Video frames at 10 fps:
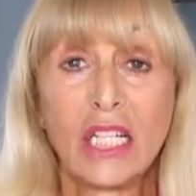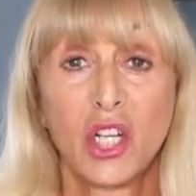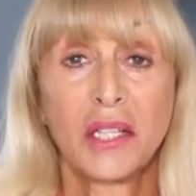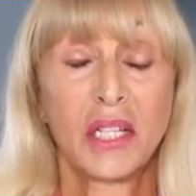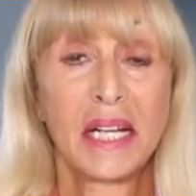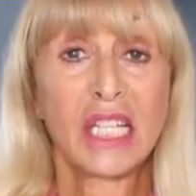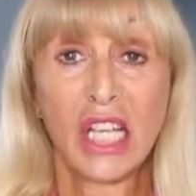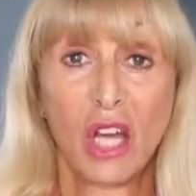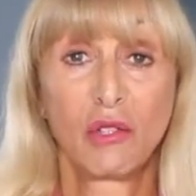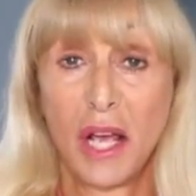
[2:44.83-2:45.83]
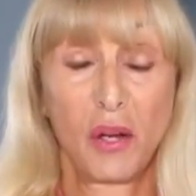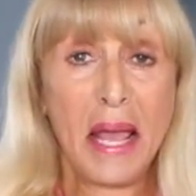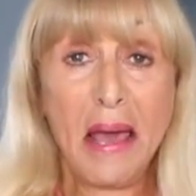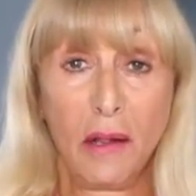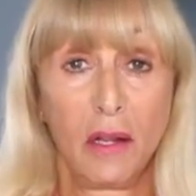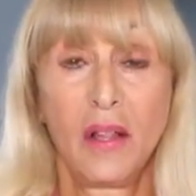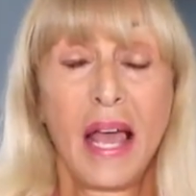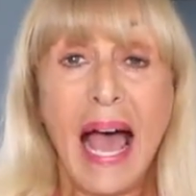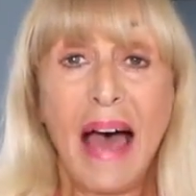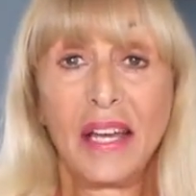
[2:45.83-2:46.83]
just tend to go downhill
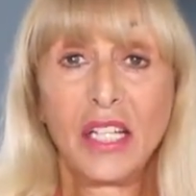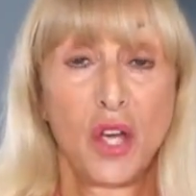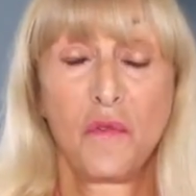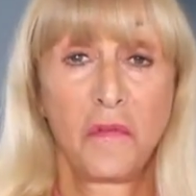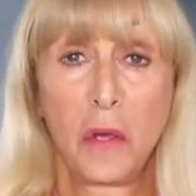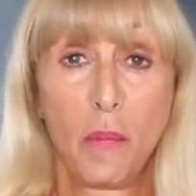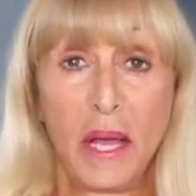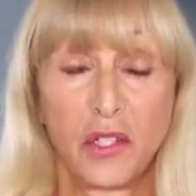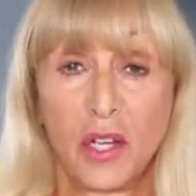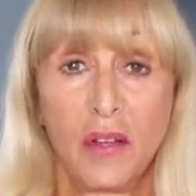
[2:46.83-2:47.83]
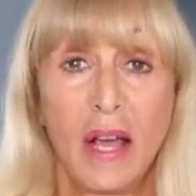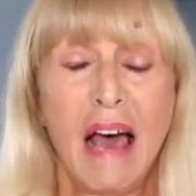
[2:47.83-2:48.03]
and they don't feel better.